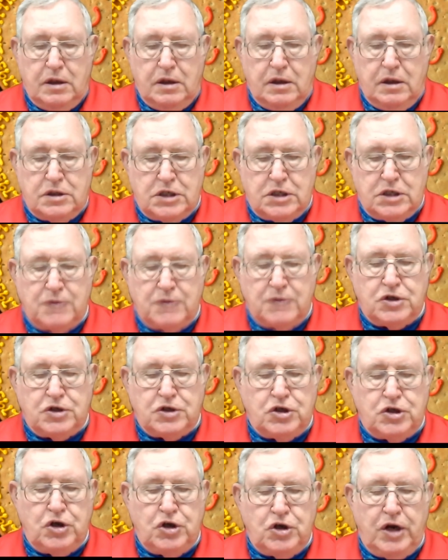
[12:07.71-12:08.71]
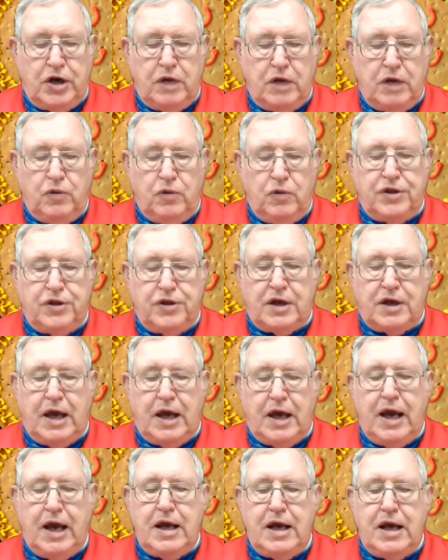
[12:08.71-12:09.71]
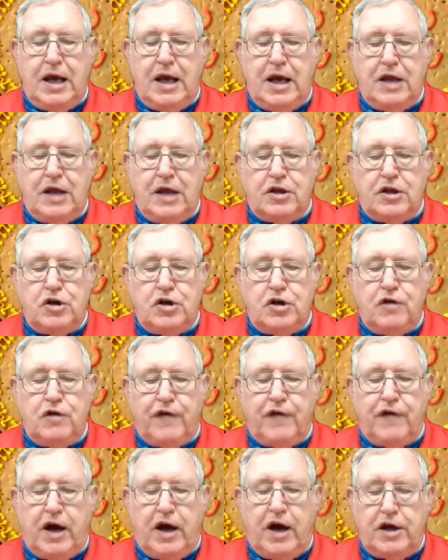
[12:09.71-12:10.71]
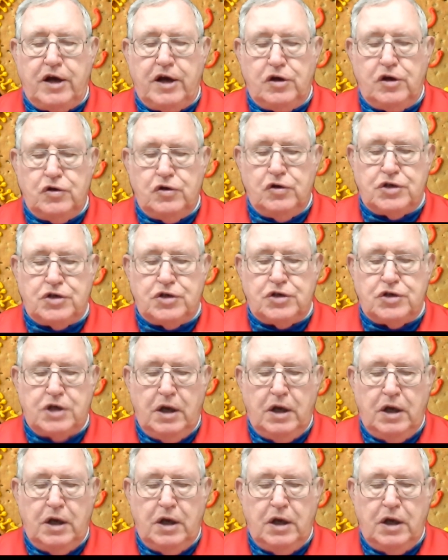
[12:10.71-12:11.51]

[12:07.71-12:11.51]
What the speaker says: substitute in with the k and the new values,